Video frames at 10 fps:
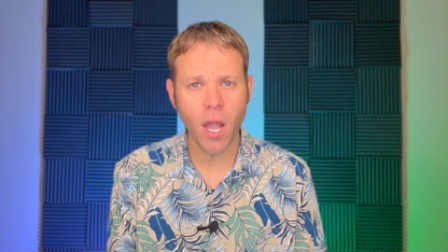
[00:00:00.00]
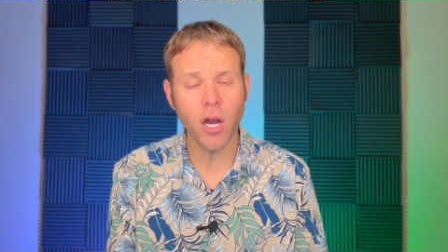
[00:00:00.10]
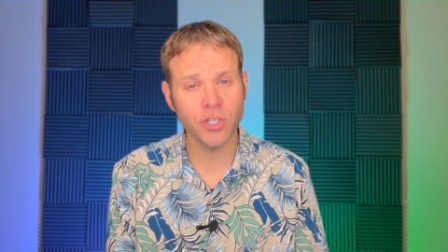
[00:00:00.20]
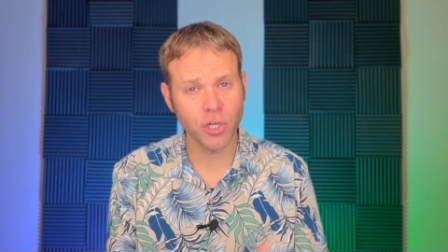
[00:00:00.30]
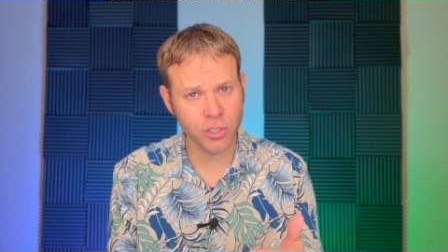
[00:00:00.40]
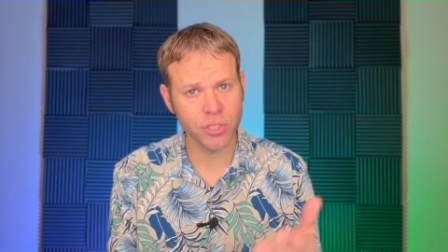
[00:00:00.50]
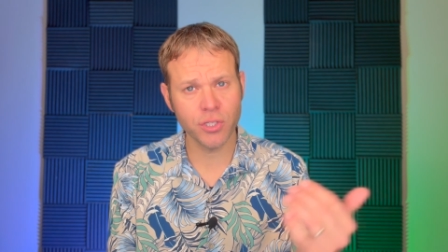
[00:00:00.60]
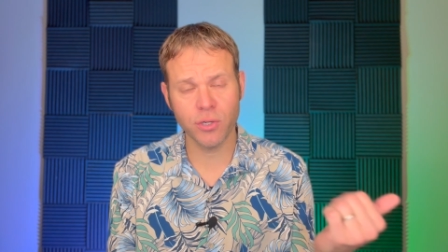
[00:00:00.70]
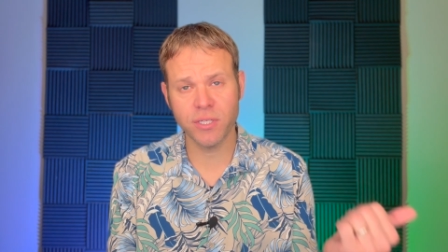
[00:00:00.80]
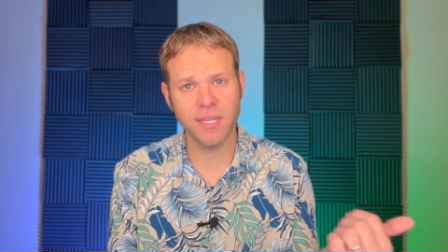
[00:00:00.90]
our church's
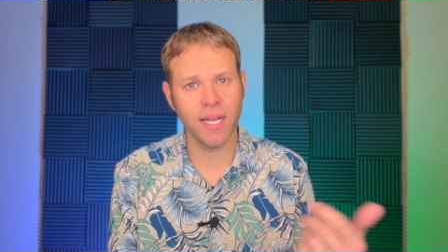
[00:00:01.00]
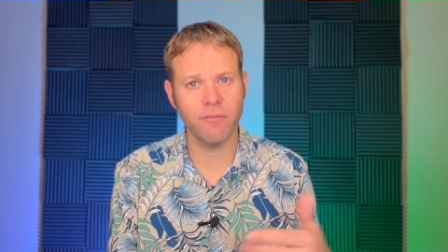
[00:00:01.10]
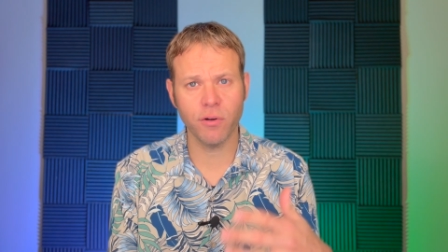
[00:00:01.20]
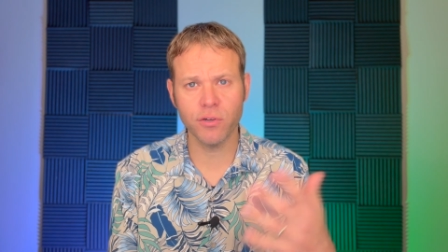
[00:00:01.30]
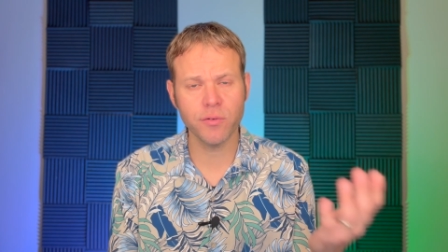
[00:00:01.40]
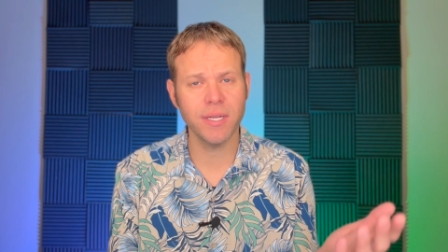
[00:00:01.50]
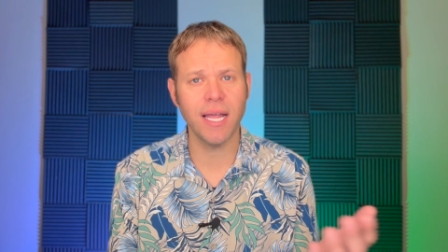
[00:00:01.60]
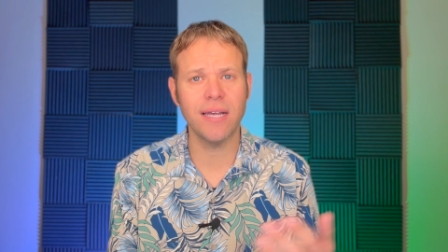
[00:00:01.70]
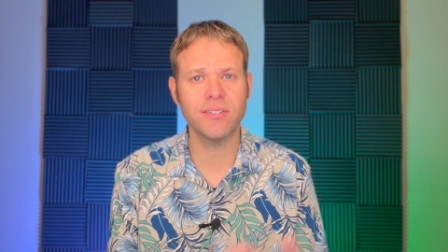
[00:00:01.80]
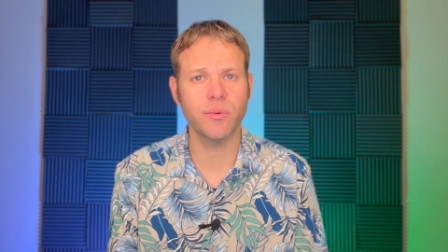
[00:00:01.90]
13th anniversary
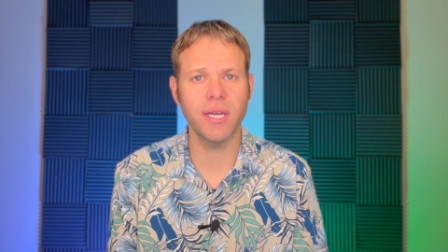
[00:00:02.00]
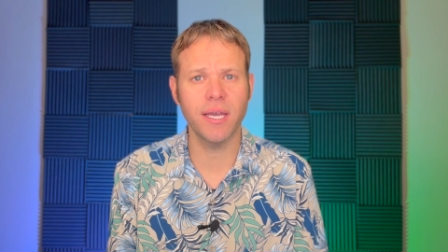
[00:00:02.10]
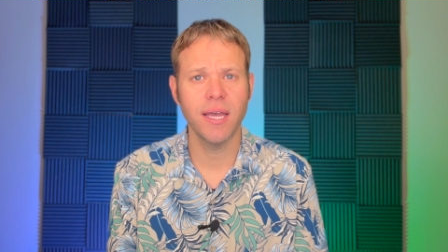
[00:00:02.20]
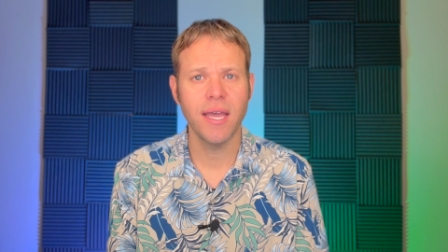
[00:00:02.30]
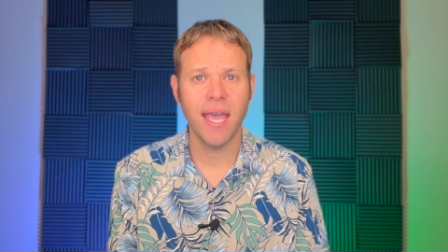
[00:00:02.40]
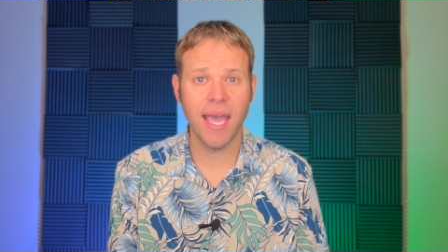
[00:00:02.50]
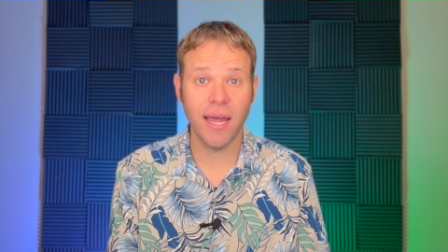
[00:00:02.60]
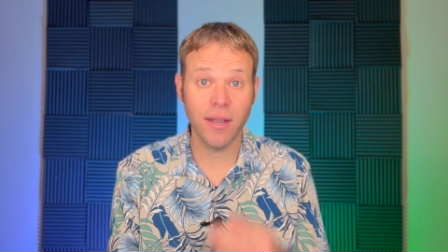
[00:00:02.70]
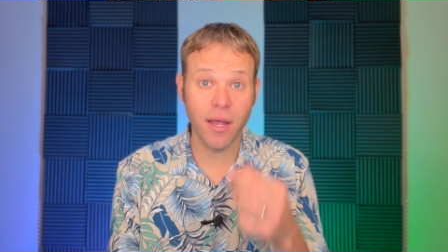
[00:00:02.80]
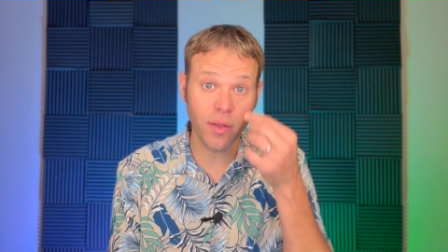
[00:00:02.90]
last week
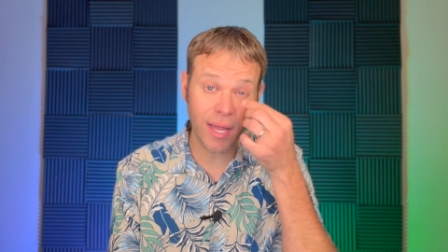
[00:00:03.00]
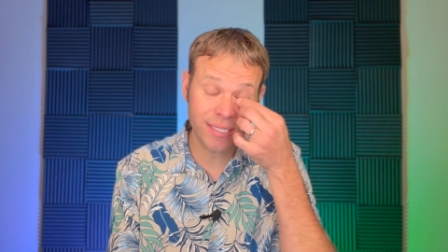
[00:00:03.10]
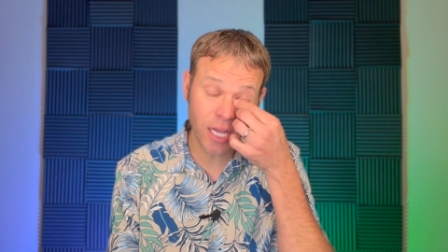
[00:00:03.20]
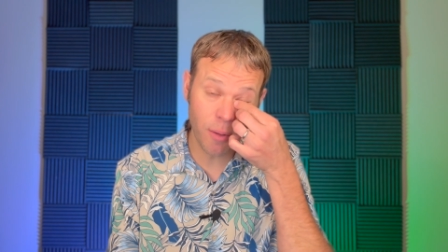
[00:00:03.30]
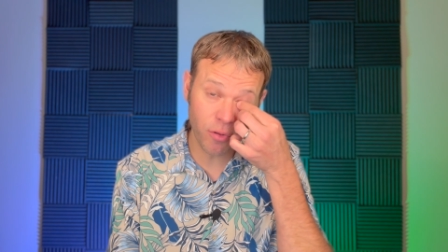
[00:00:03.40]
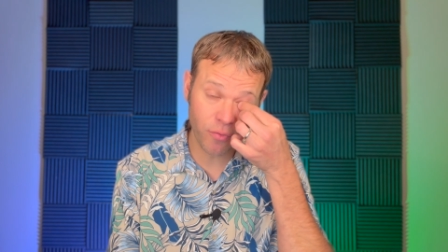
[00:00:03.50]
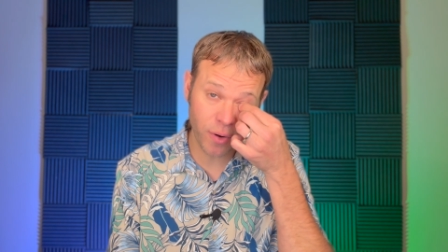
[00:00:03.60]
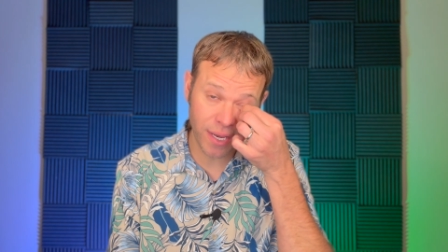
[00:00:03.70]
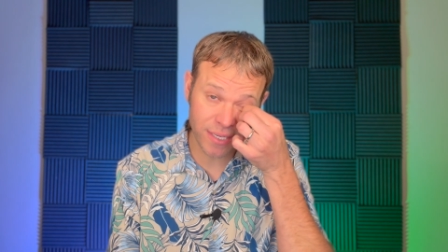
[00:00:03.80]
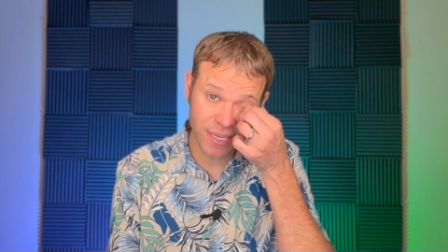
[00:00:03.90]
and uh, the last couple of
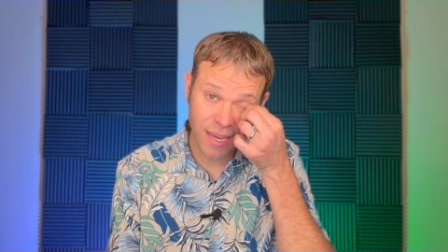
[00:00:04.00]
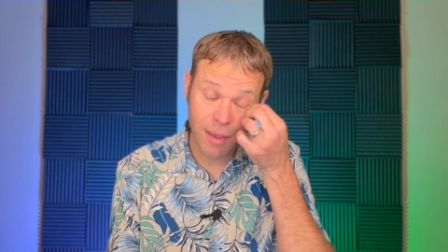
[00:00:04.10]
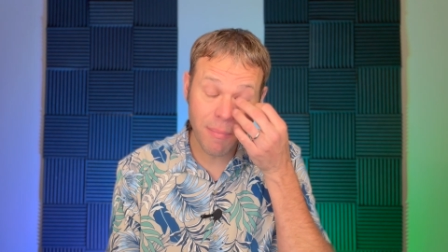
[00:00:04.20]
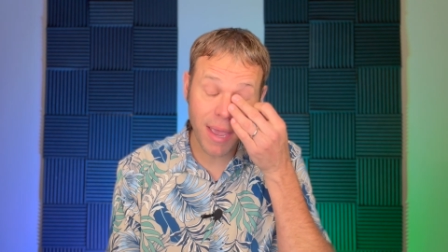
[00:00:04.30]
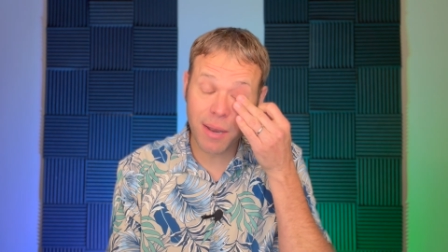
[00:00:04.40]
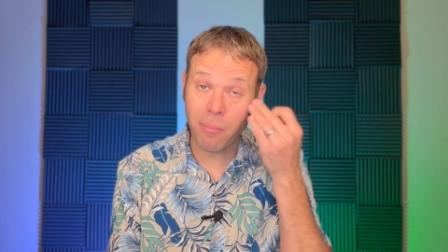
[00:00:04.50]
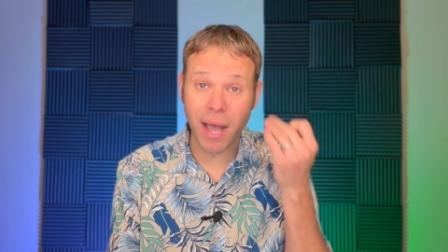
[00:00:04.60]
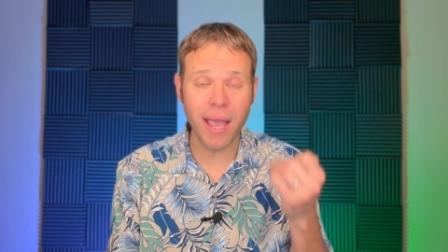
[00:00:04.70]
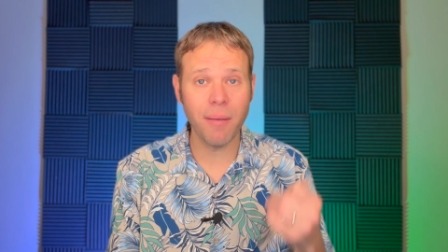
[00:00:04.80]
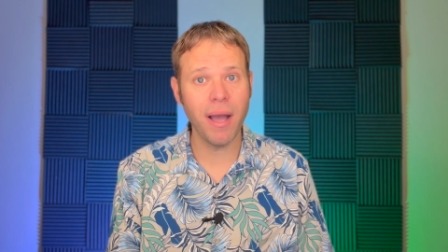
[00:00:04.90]
weeks, man,
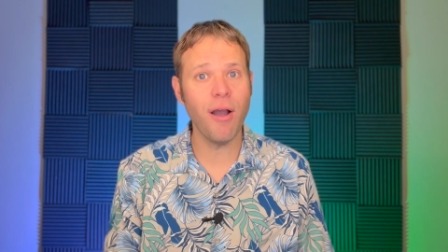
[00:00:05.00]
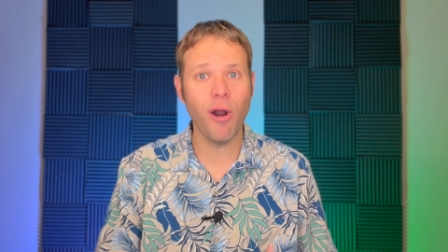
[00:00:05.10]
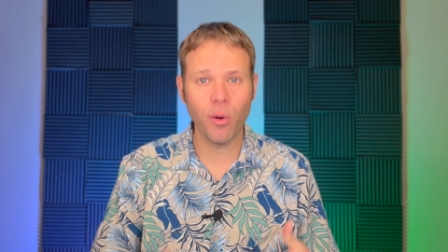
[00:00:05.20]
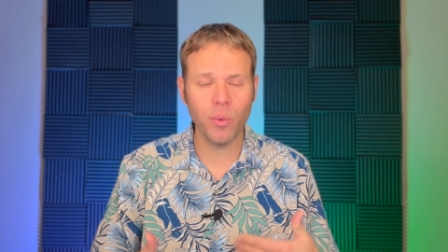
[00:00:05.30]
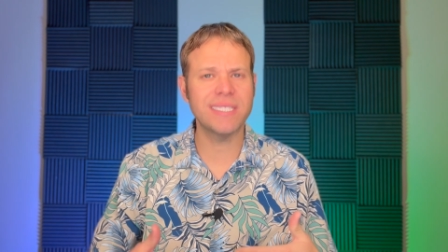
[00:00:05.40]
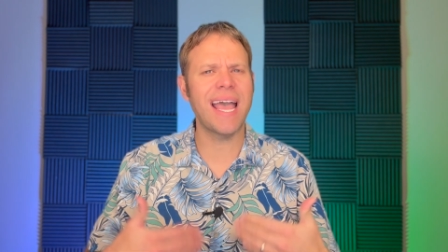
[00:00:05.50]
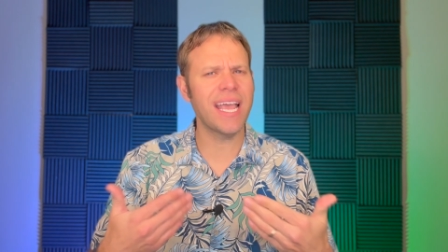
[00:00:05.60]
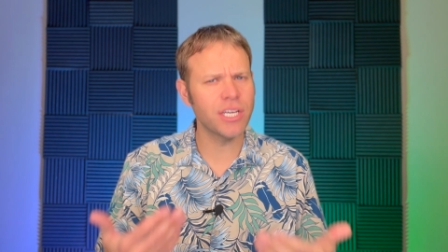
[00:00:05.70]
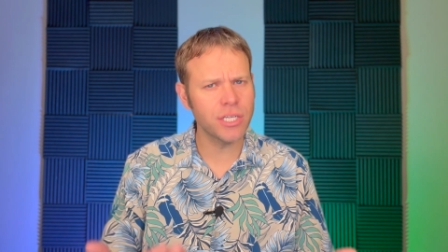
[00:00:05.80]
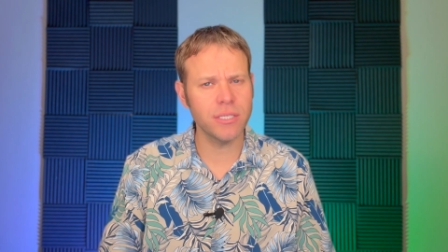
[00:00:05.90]
my, my heart was
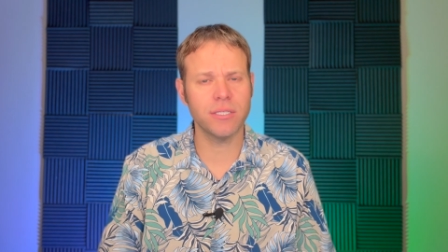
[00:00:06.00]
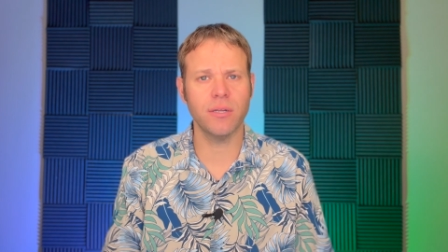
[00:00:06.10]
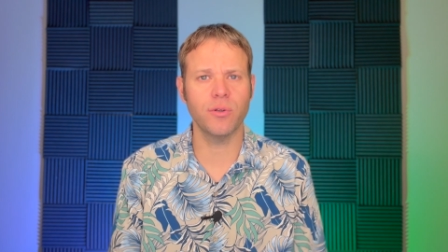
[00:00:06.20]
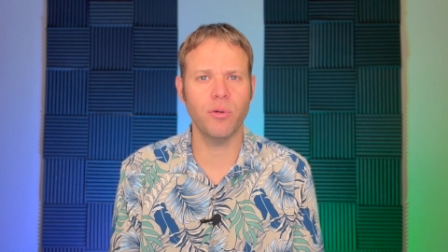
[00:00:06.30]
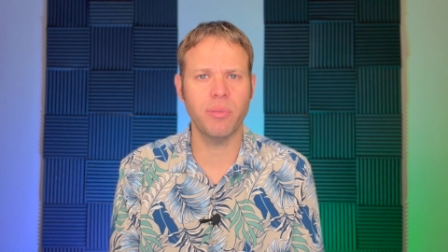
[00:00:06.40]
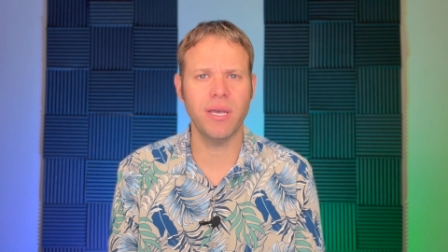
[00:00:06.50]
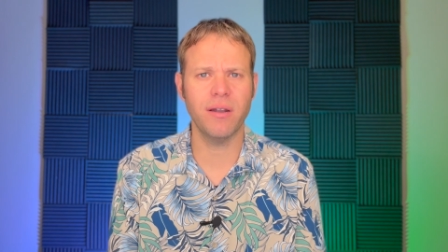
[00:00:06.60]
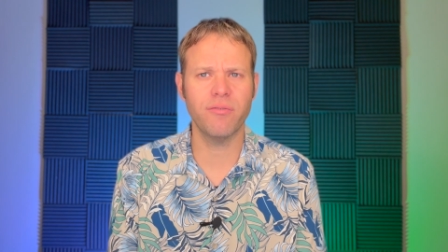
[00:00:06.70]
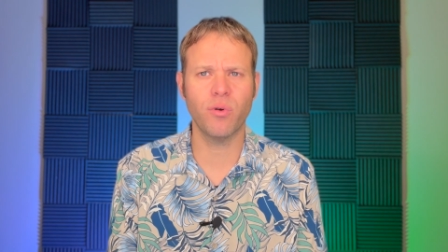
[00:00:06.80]
anxious a little bit.